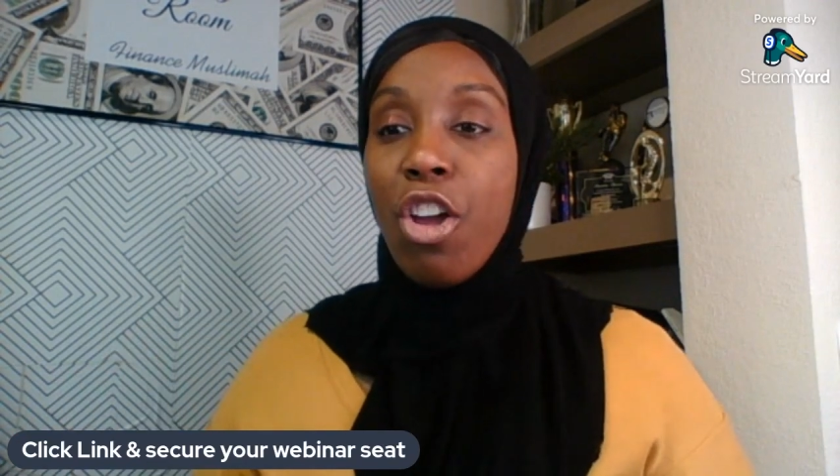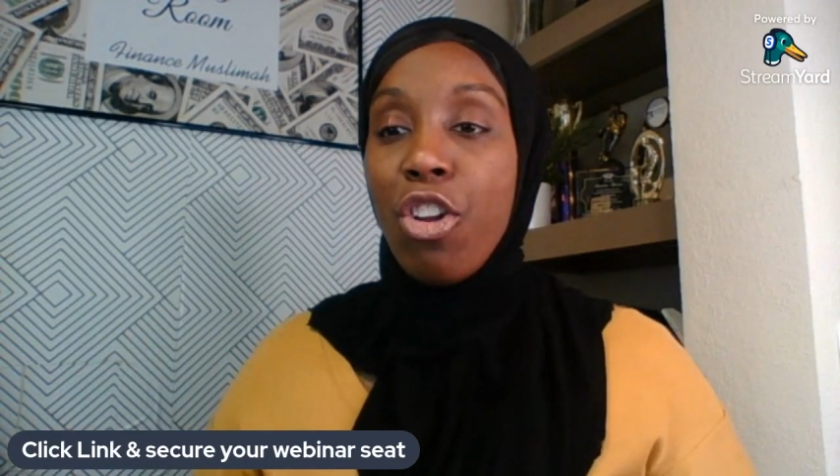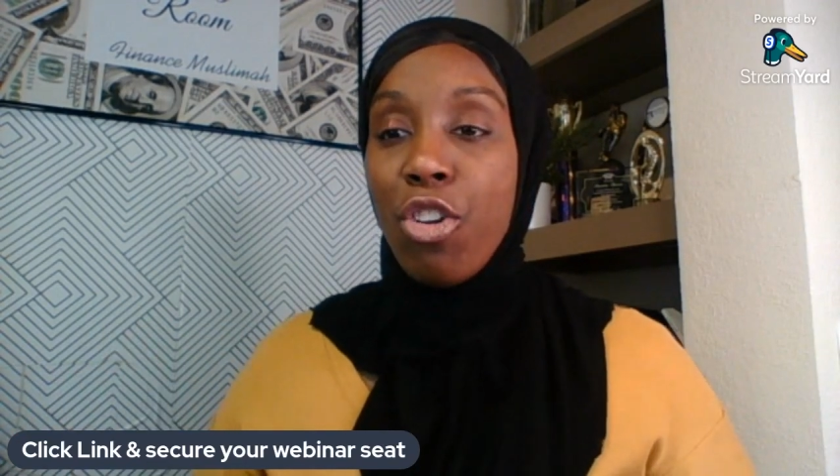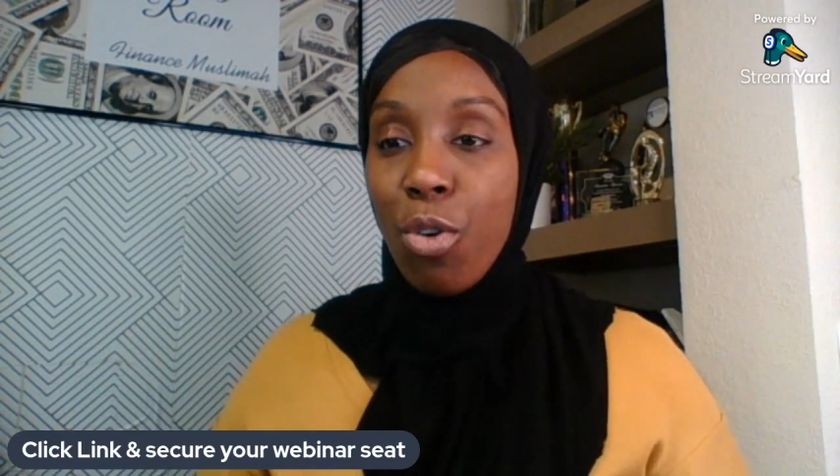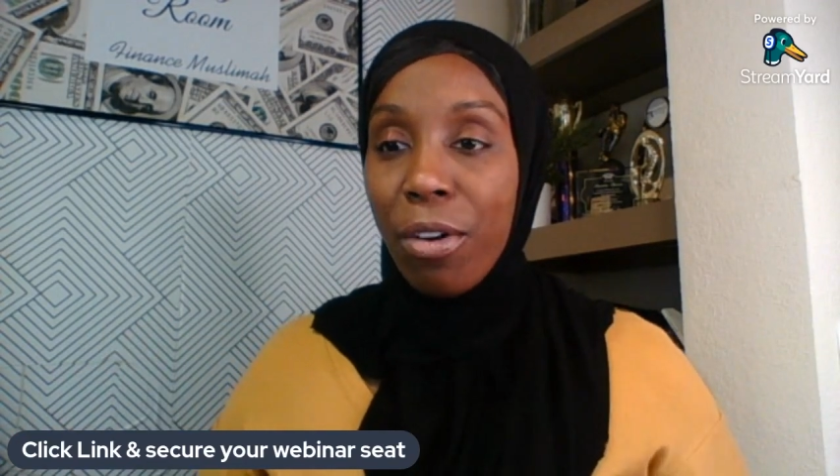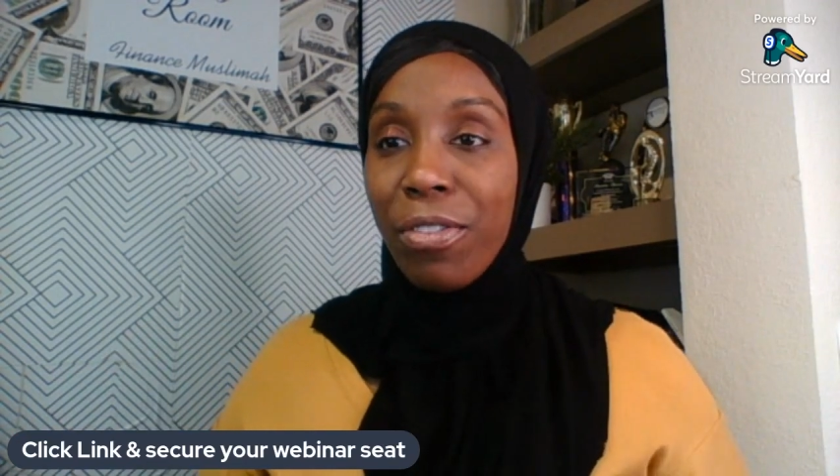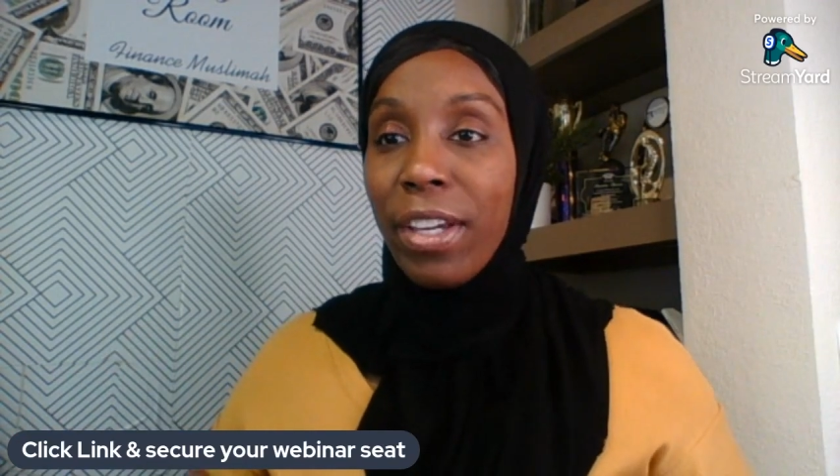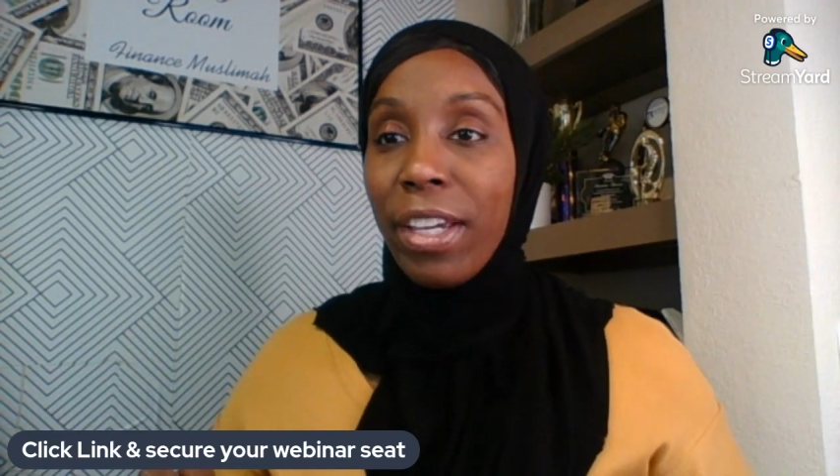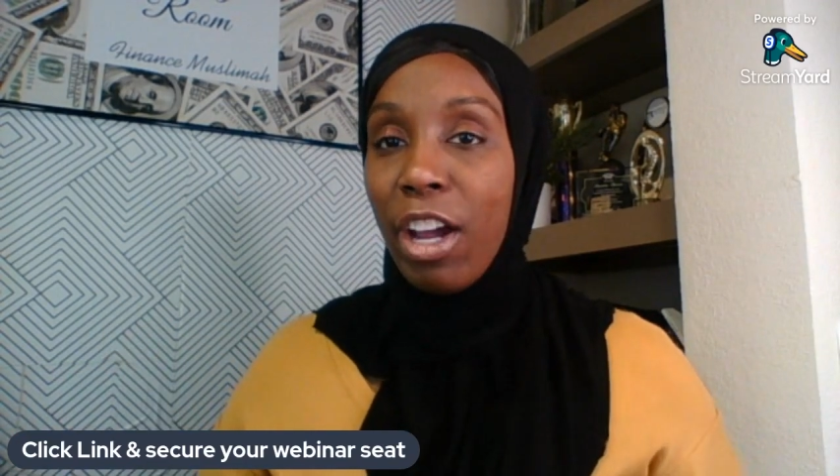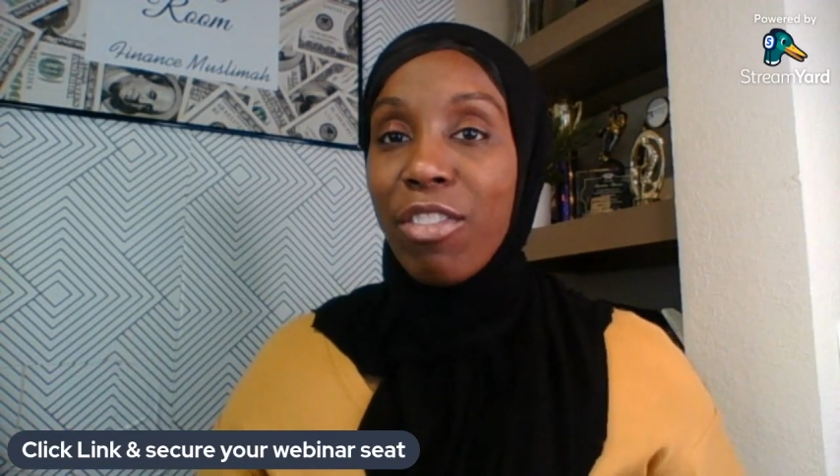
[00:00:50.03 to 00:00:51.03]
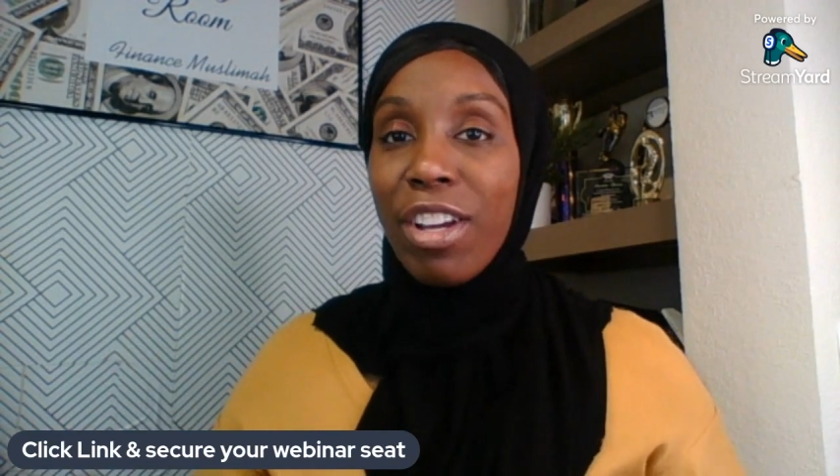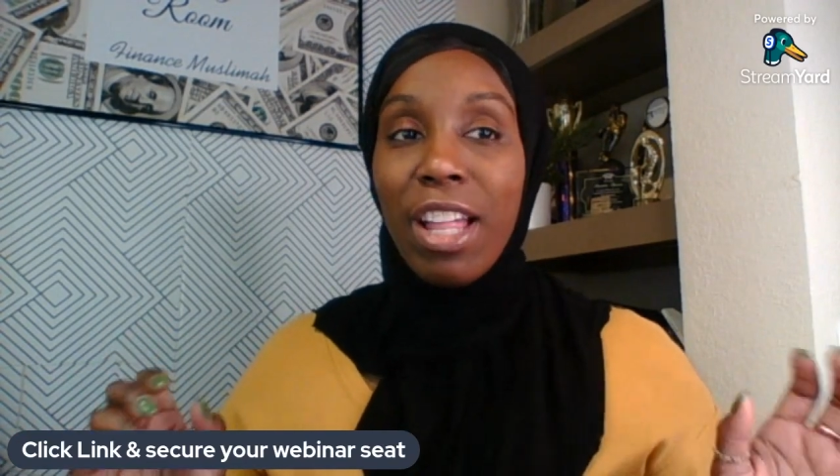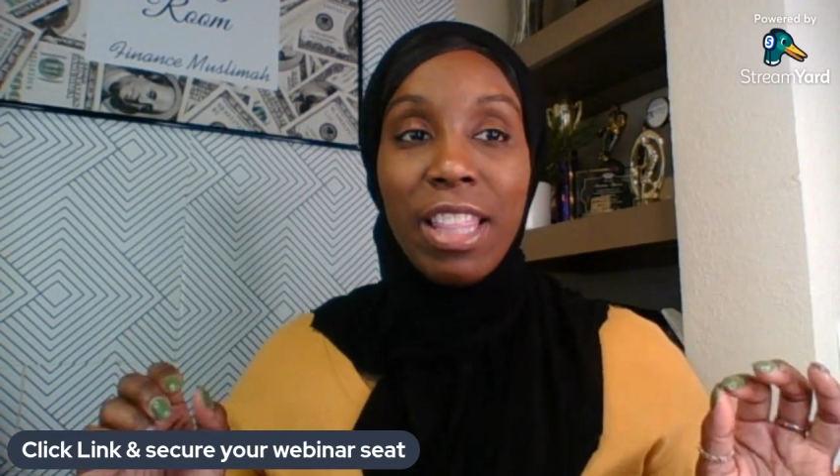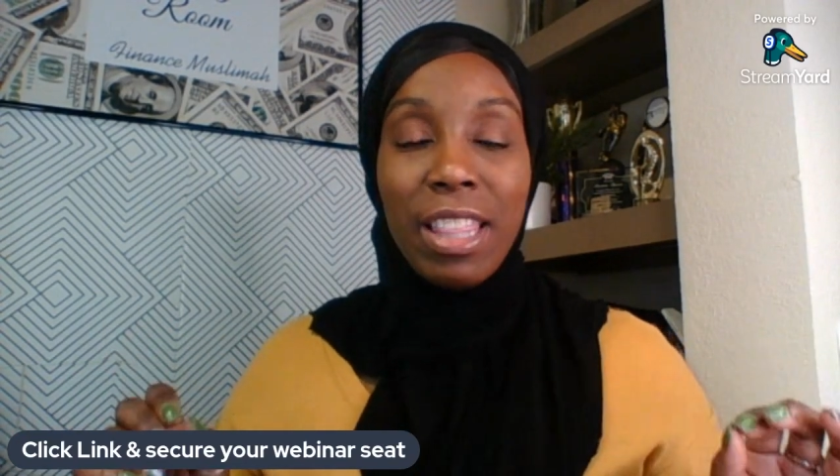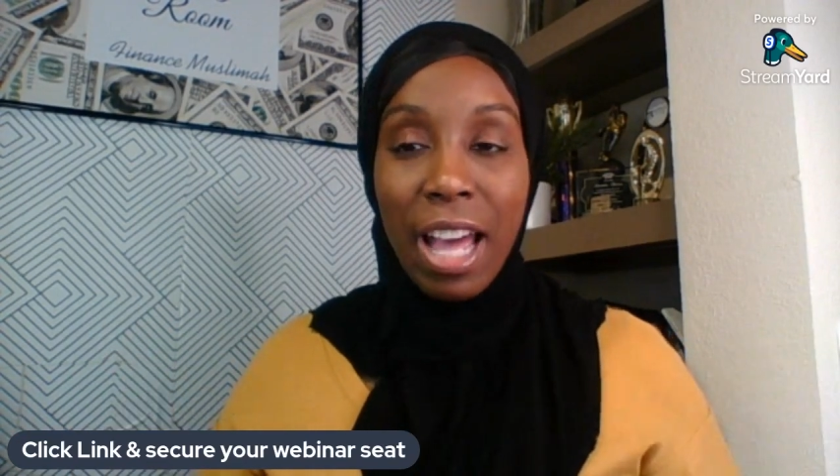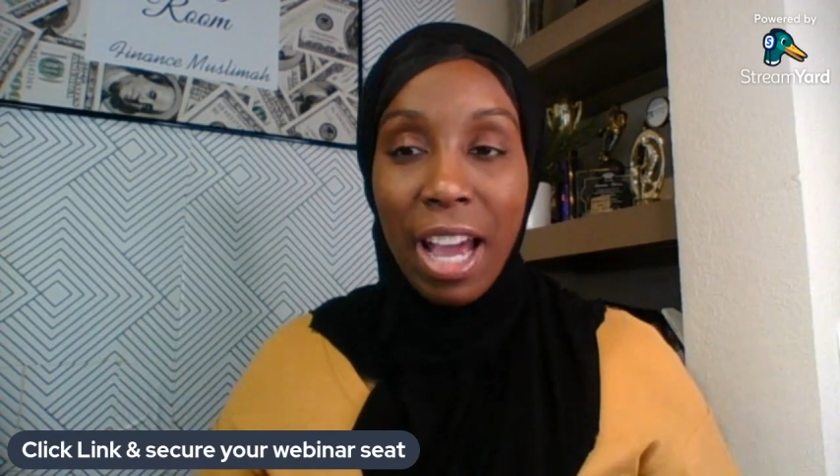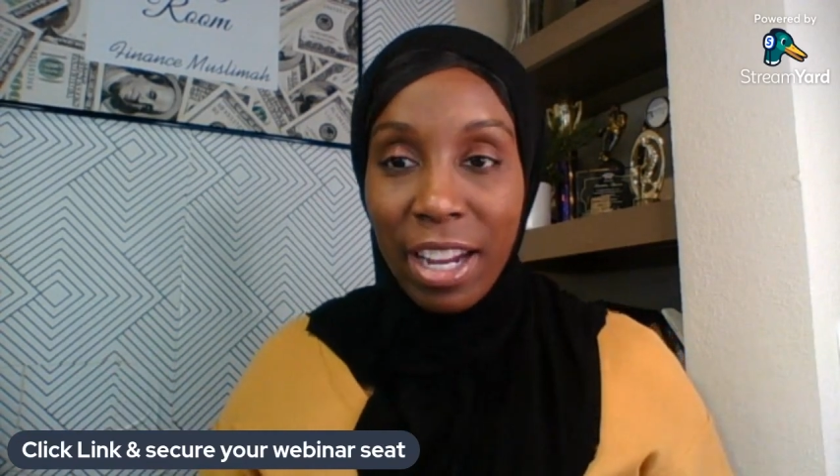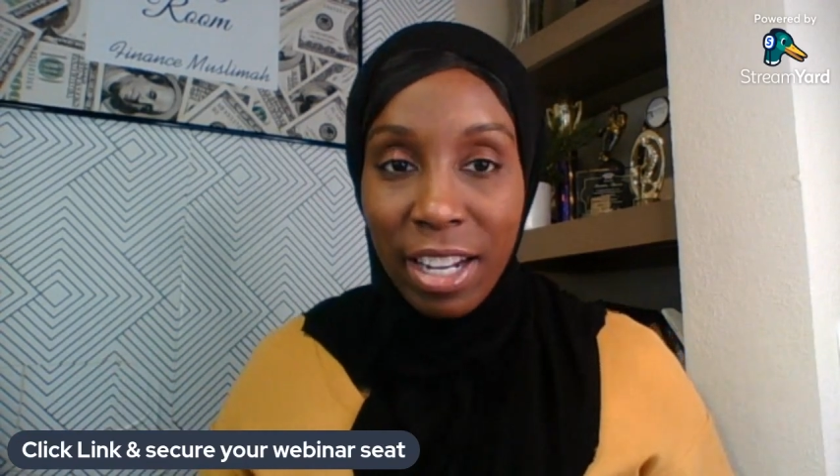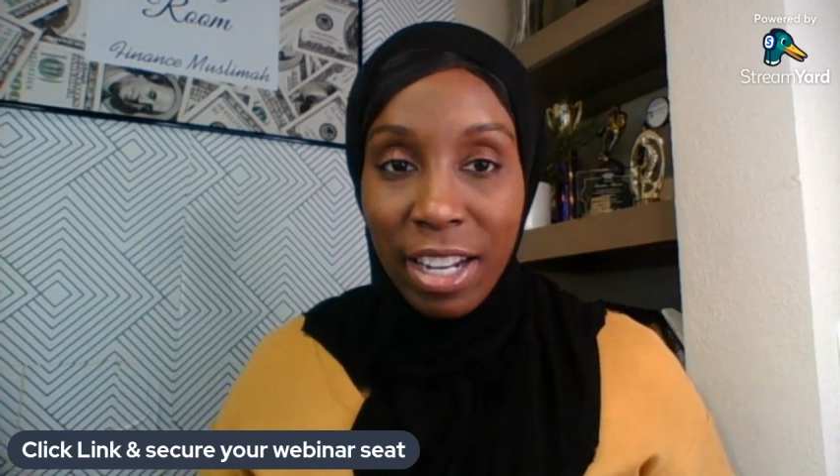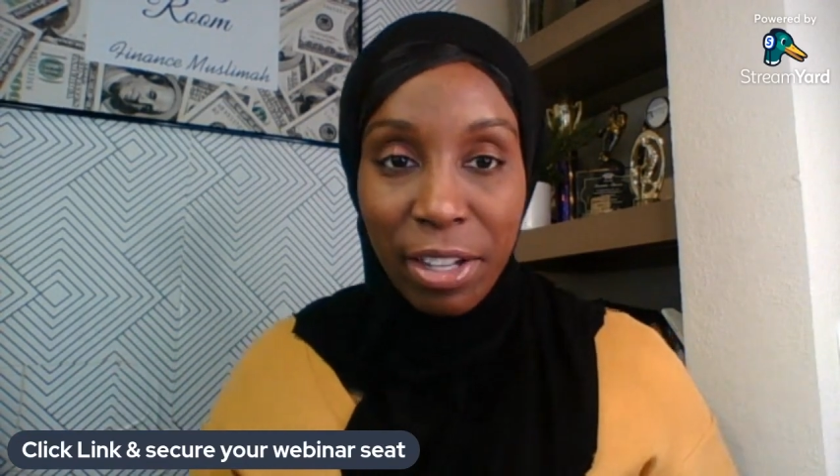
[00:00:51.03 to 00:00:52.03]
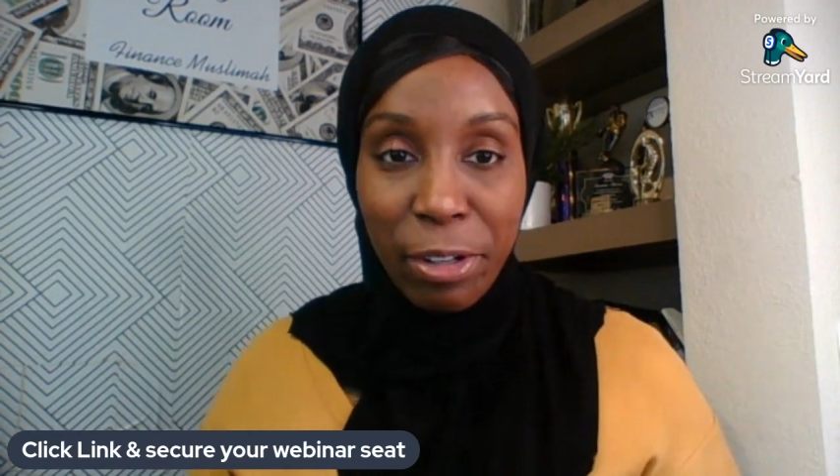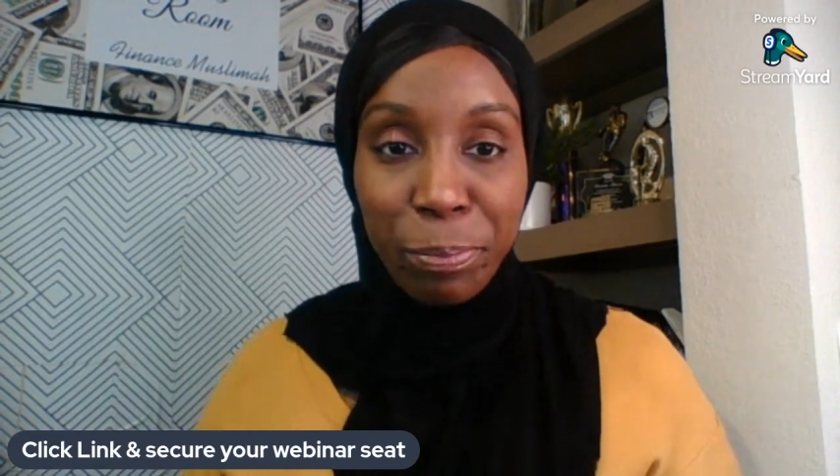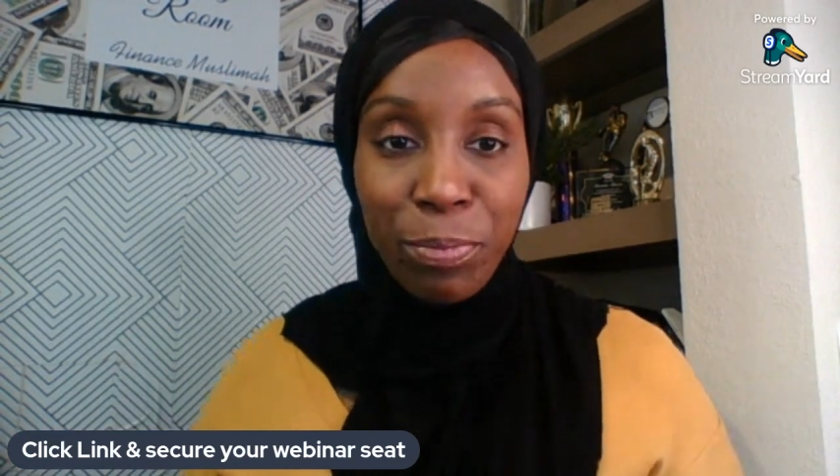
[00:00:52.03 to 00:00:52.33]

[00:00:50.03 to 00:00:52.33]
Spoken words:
North Carolina.